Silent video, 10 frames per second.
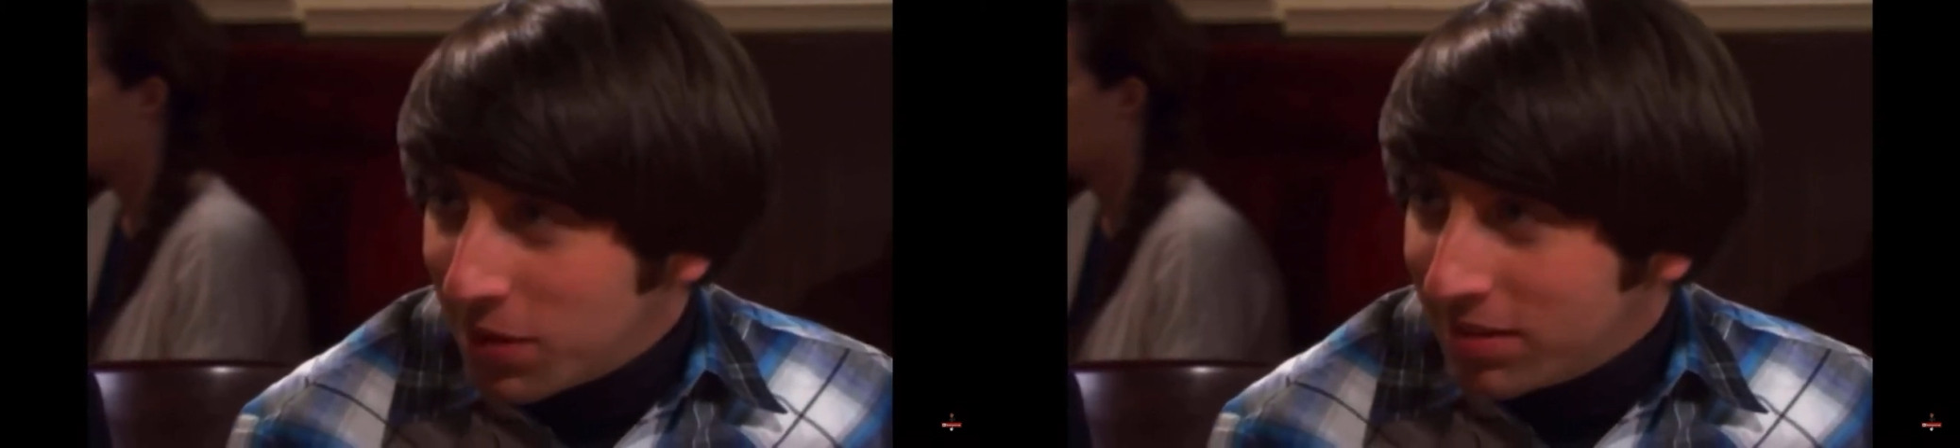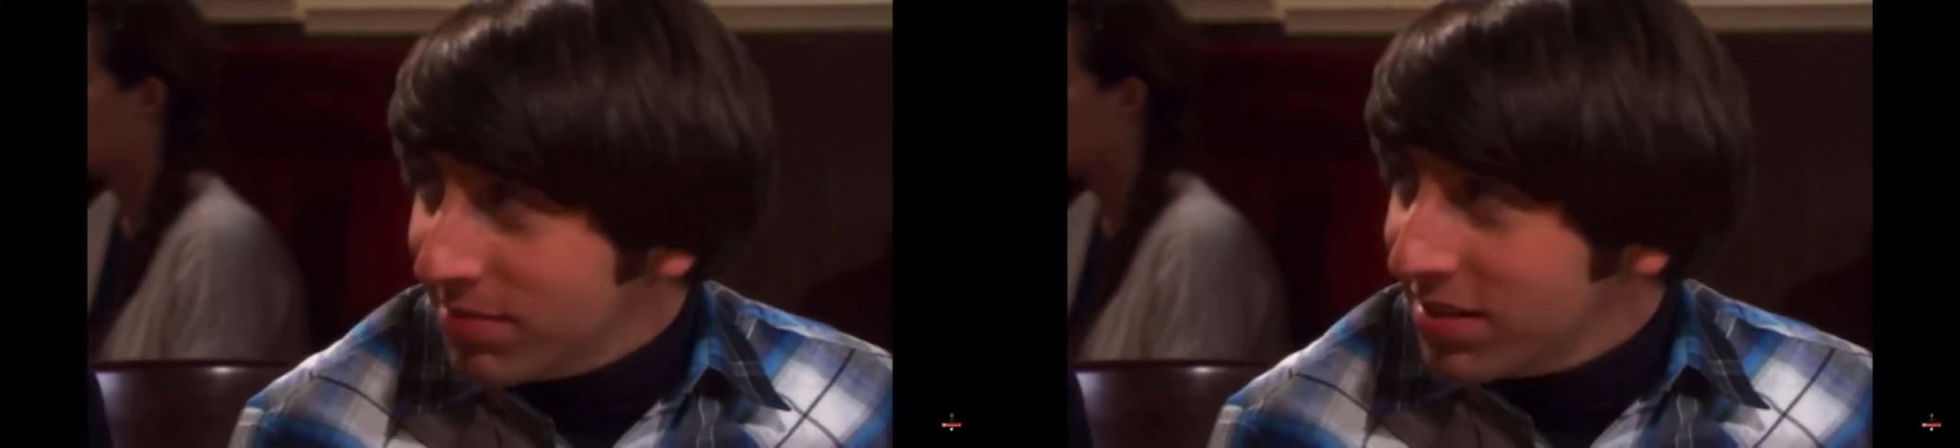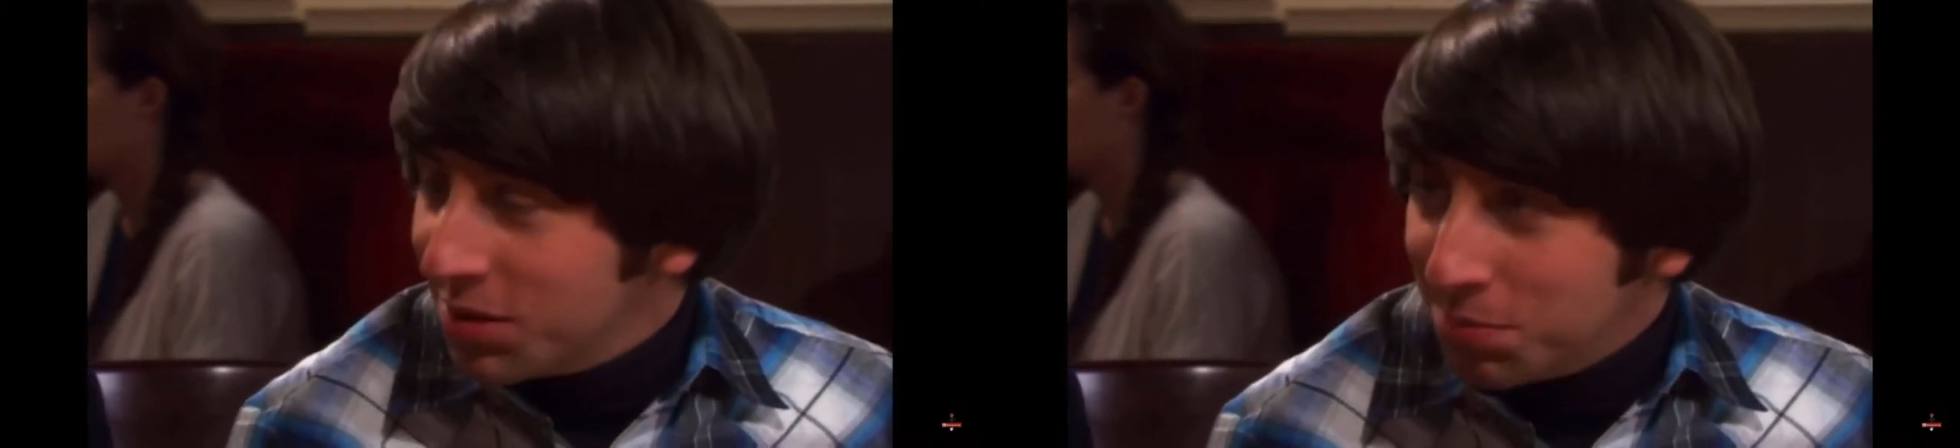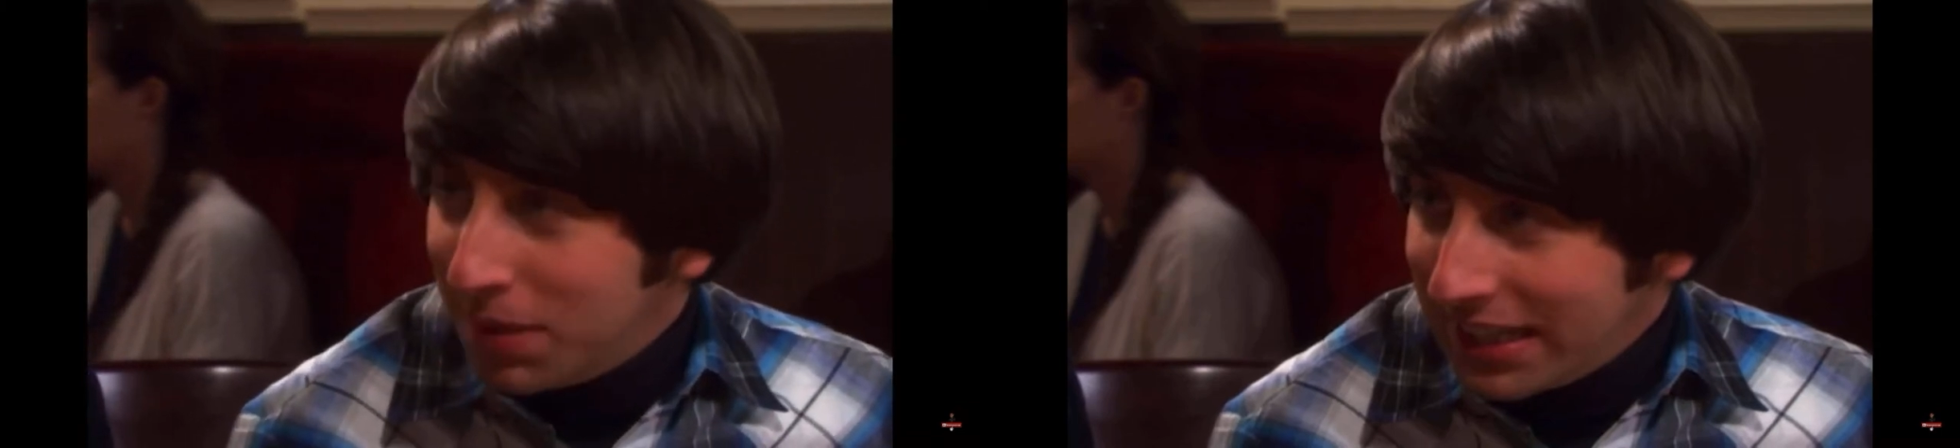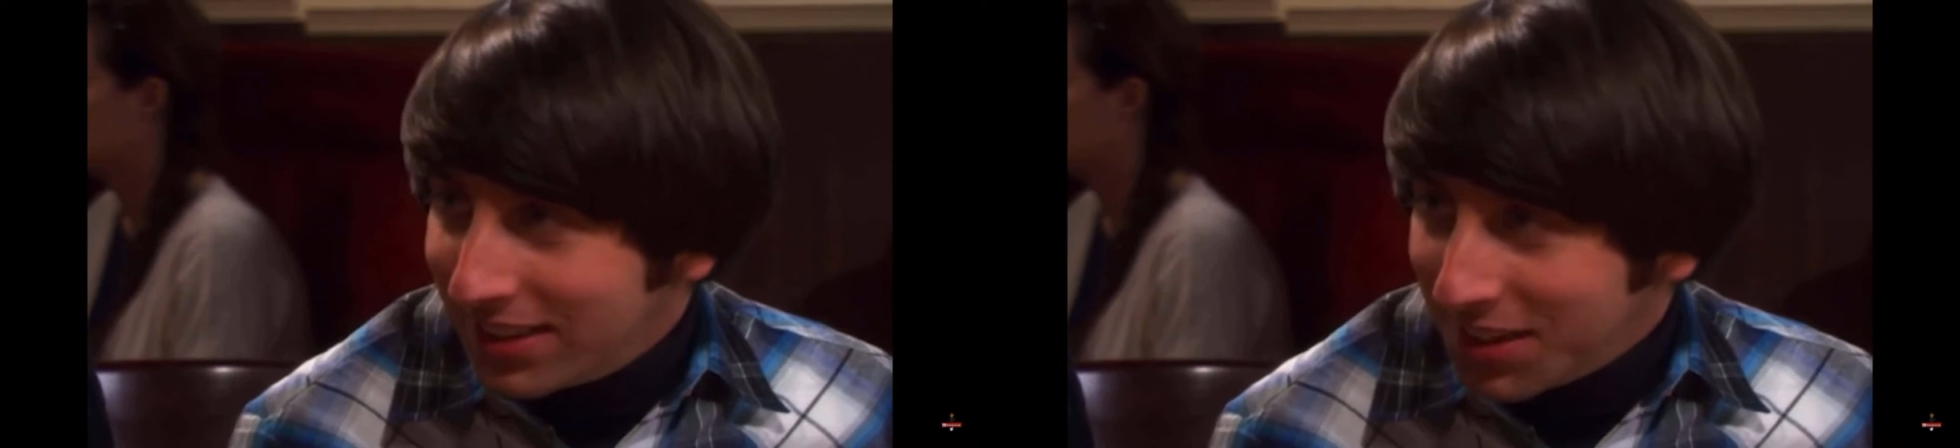it went so
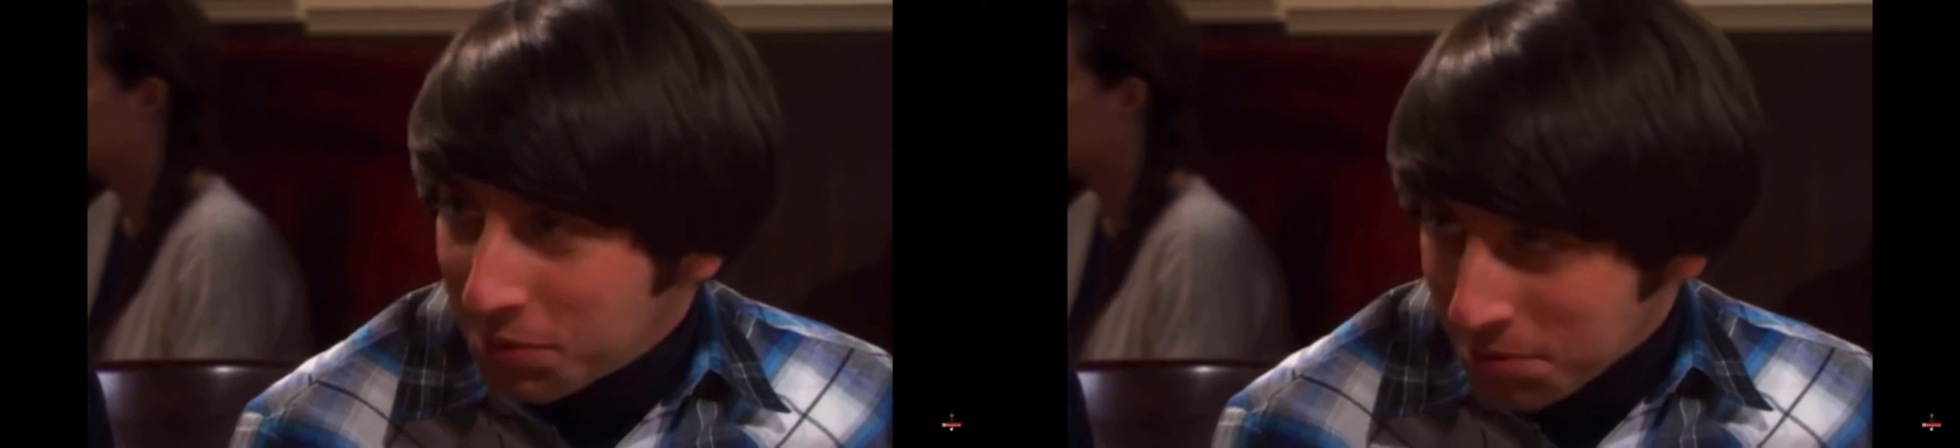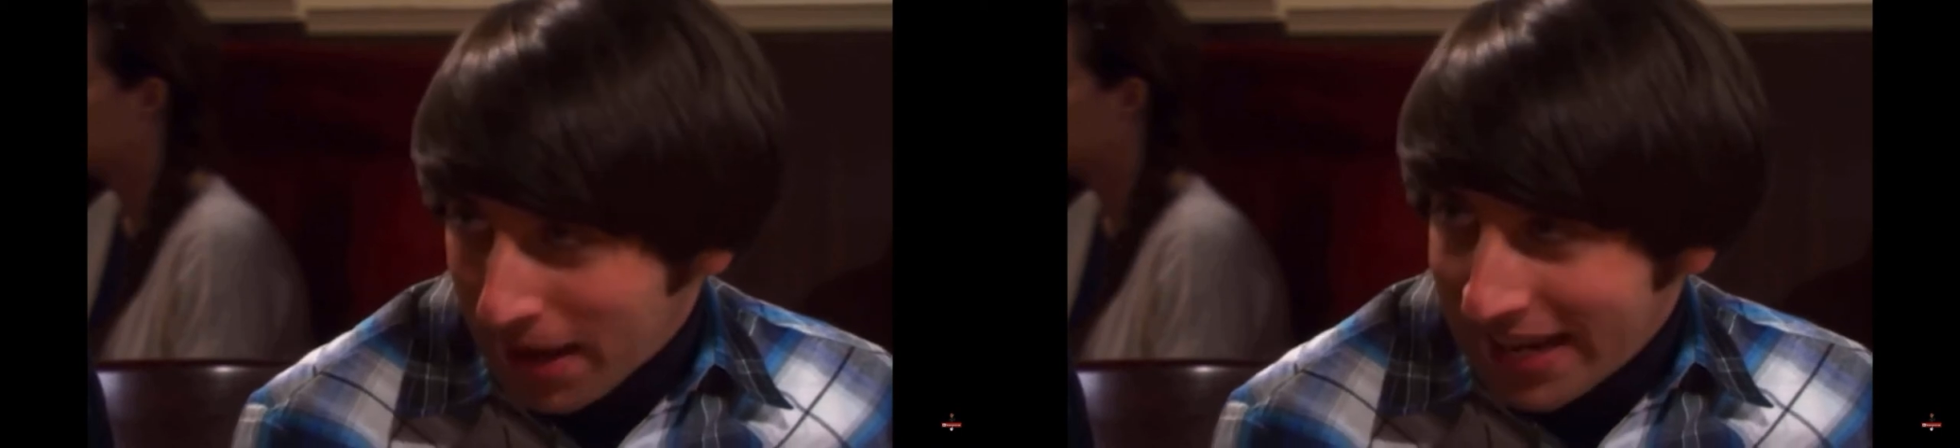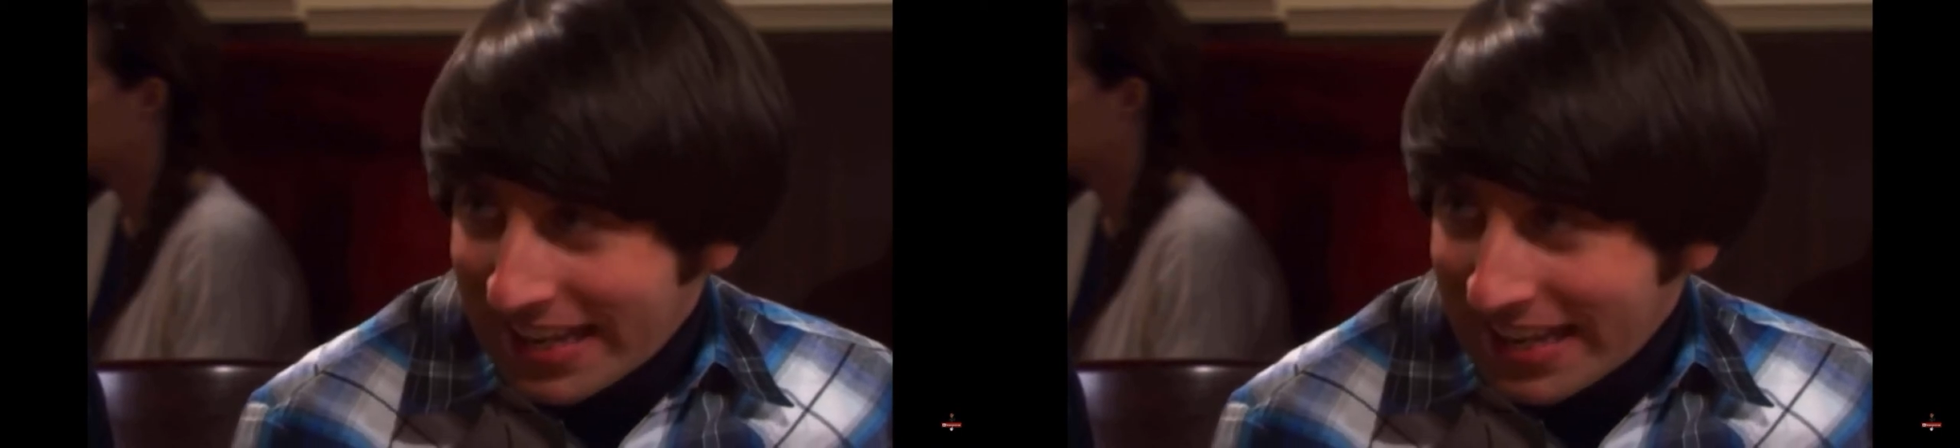badly with